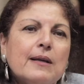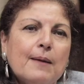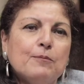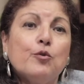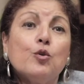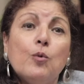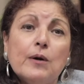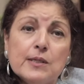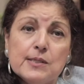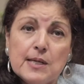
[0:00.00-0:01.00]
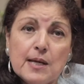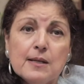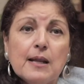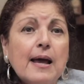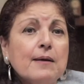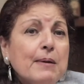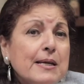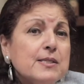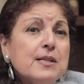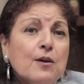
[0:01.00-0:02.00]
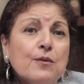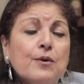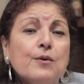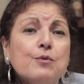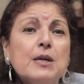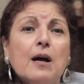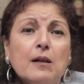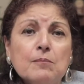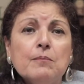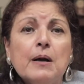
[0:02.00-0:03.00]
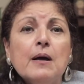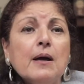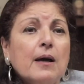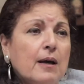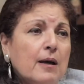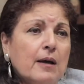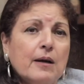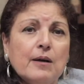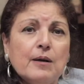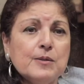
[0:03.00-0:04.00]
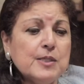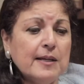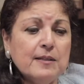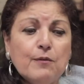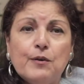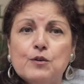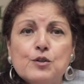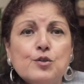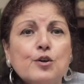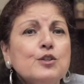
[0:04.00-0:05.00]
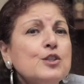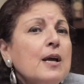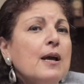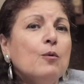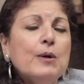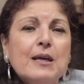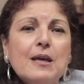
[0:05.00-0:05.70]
kept for quarantine based on the realm scientific research. We